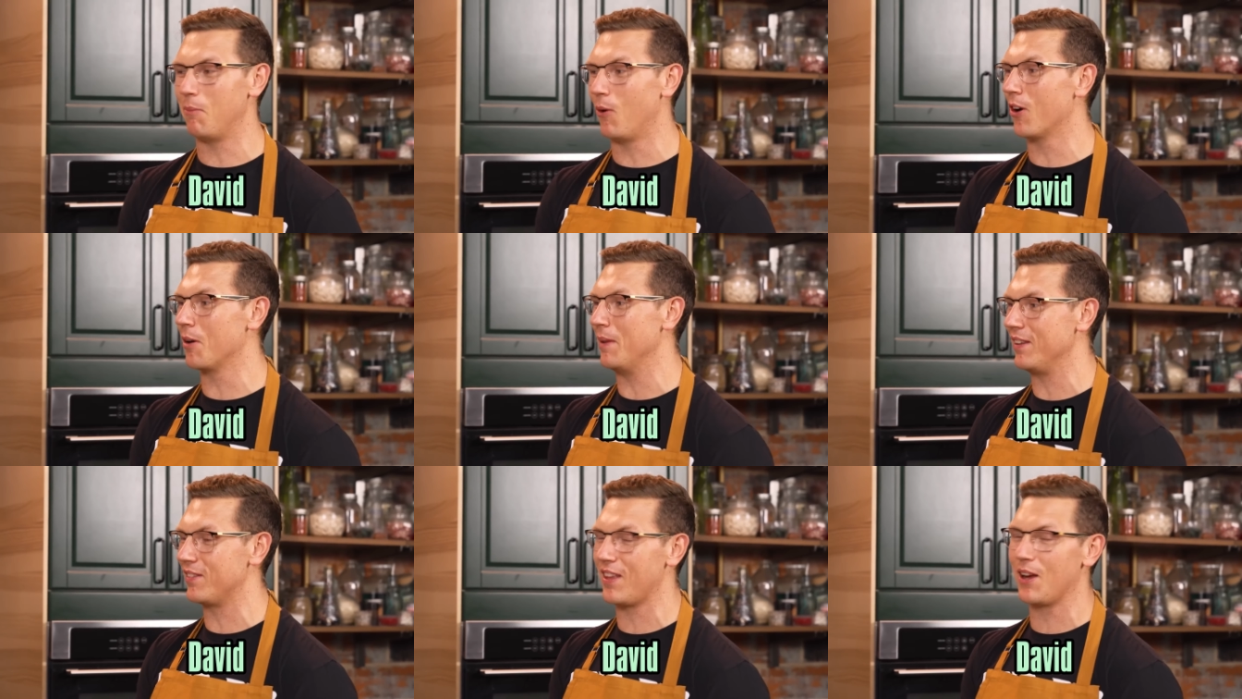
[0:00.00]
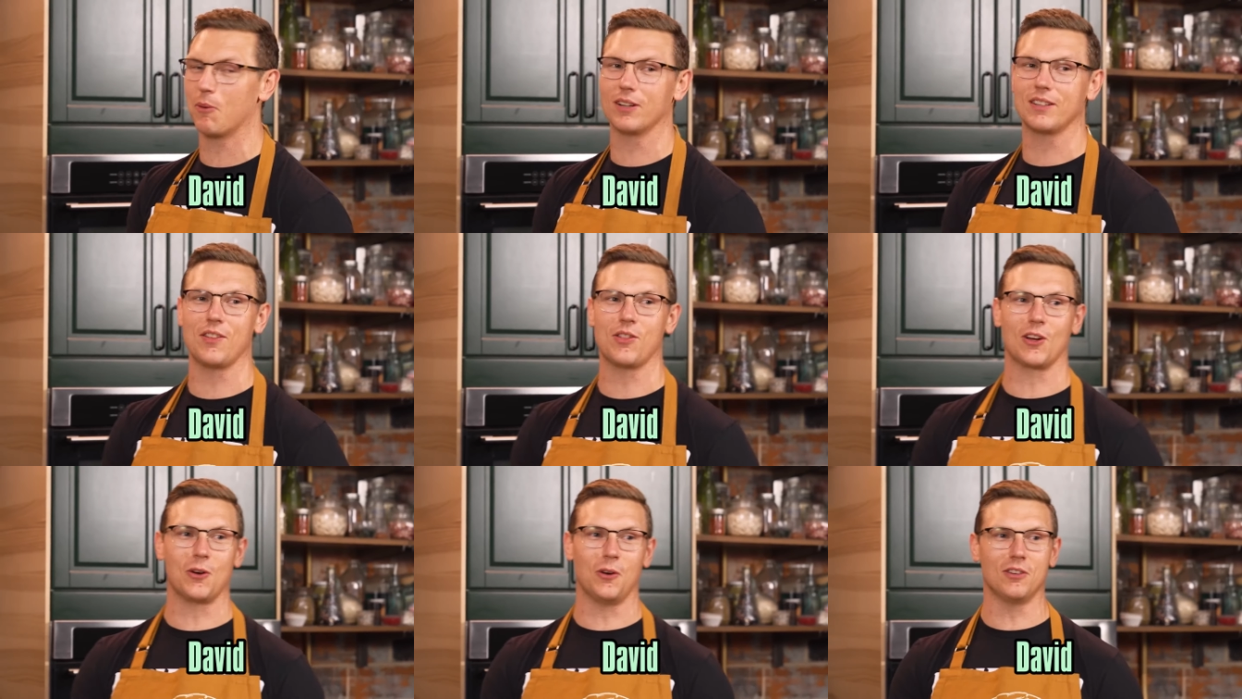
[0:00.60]
Mormons. They worked
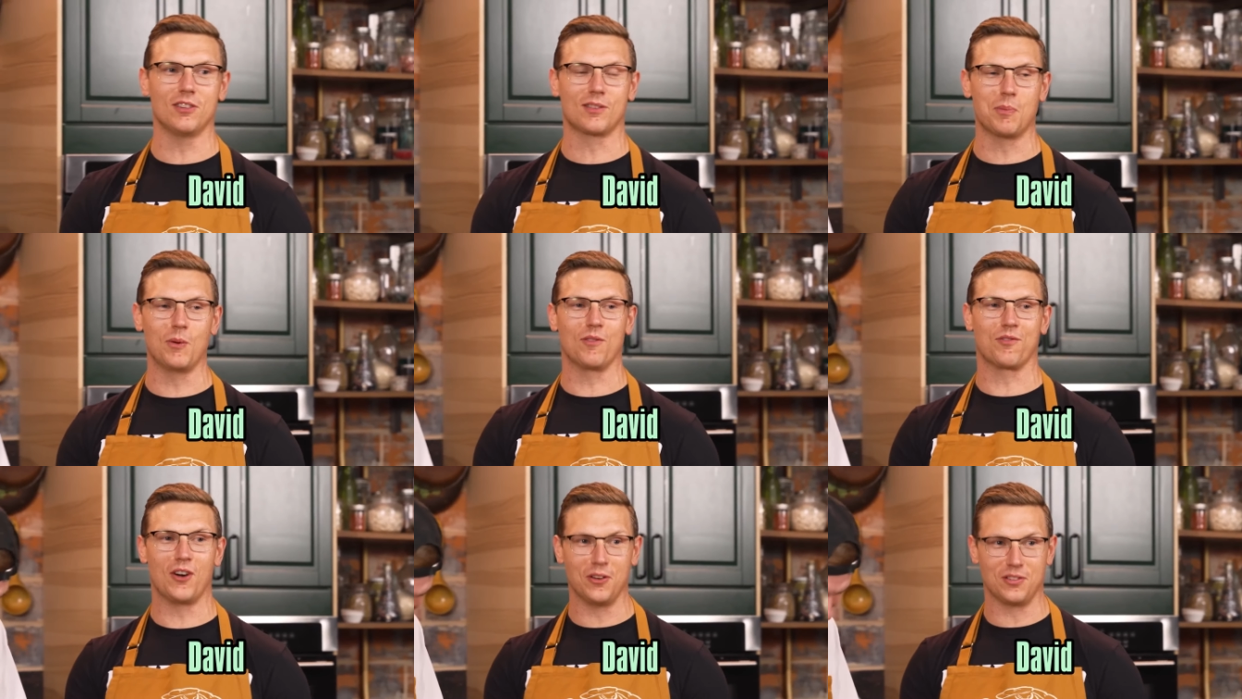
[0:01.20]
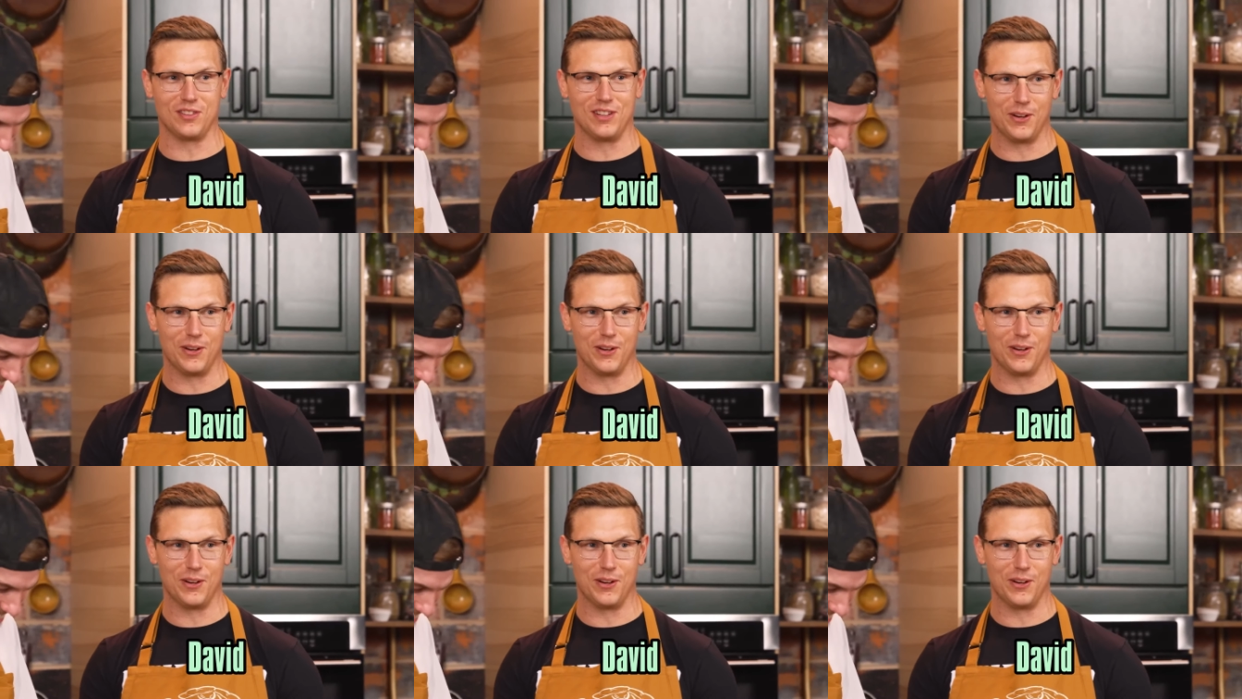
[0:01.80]
at the Golden Spoon Frozen